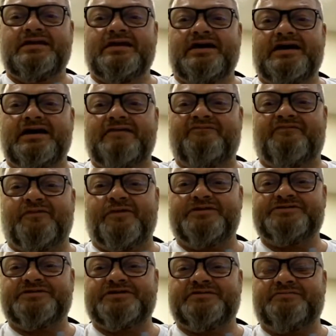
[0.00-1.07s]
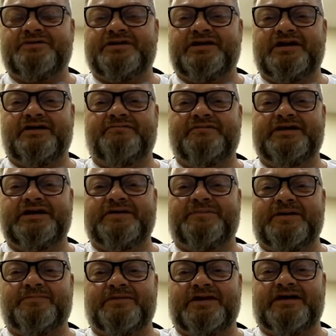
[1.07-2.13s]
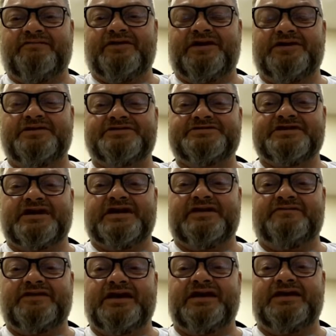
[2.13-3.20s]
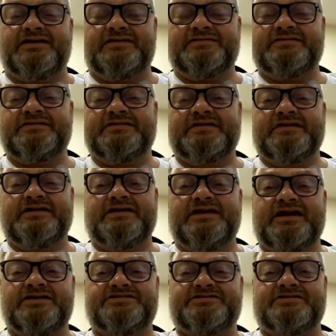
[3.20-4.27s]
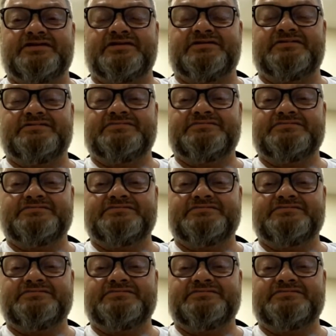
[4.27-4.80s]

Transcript: I'm fortunate, but not many people have a year saved. Yeah, that's true.